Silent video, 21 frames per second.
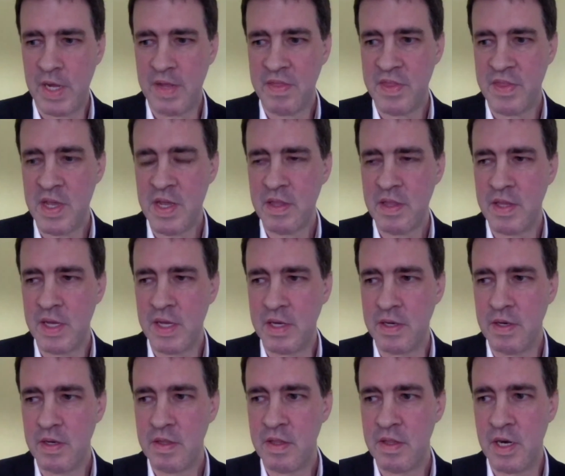I think
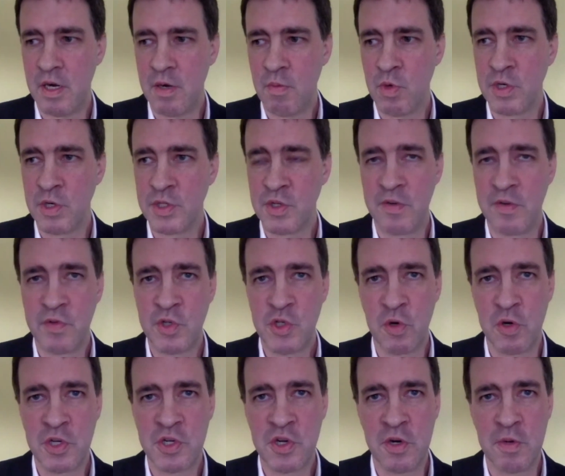that there were sort of
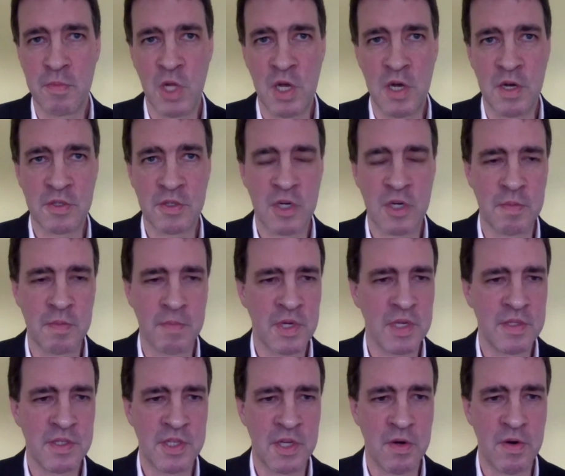short-term,
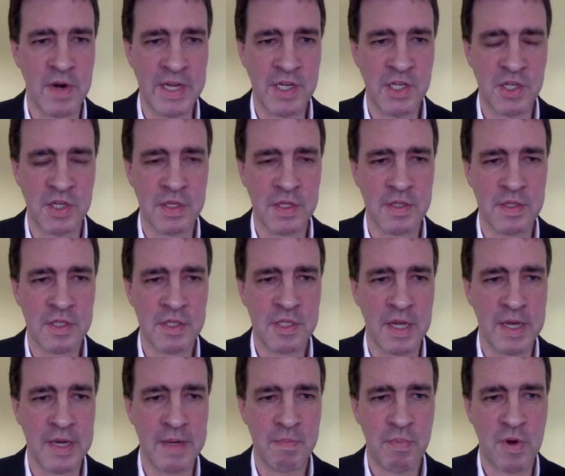long-term
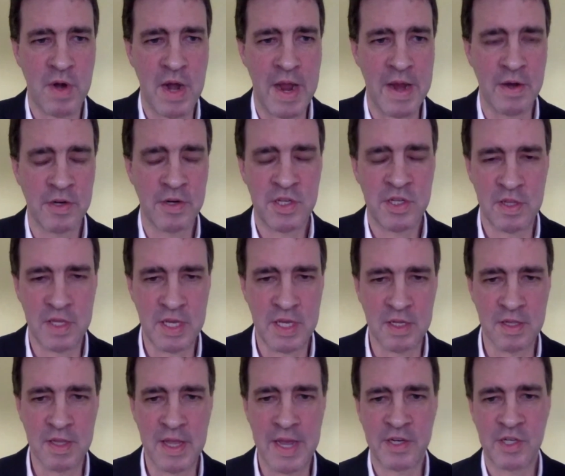considerations prior to
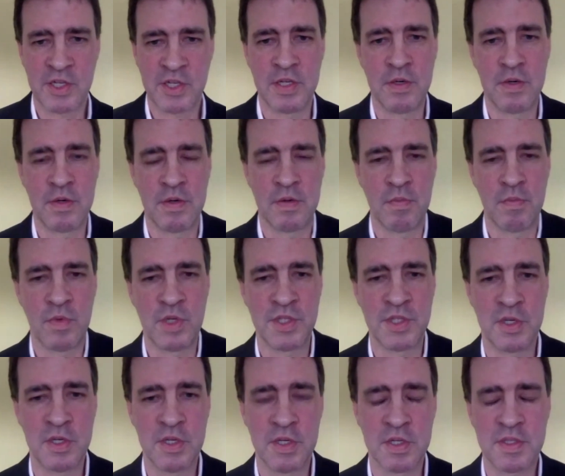the election
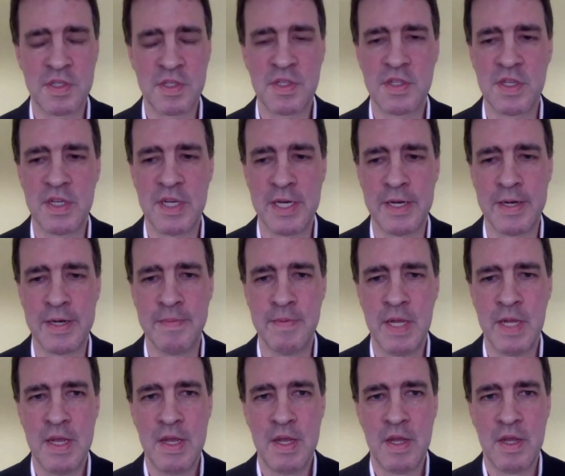results.
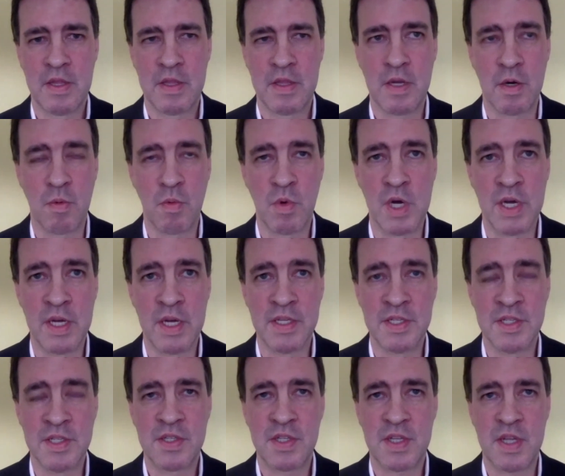There
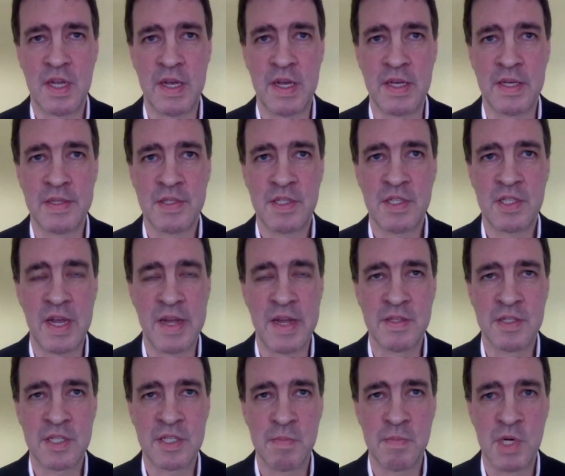was a
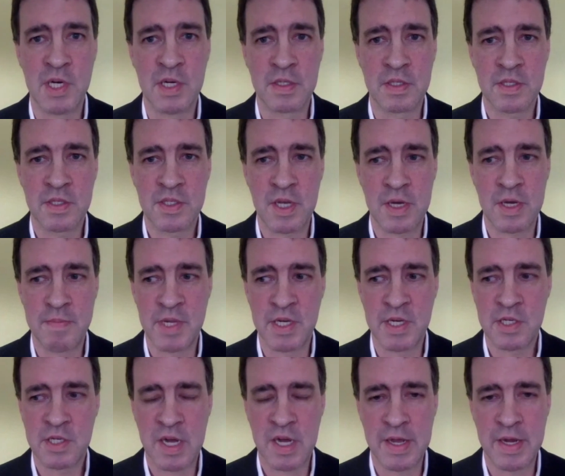sense among some
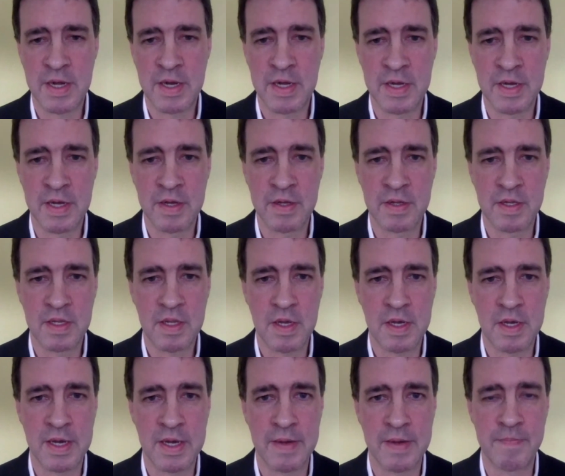in China
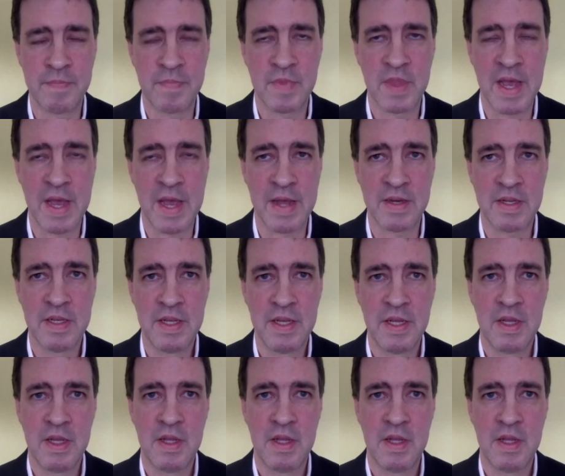that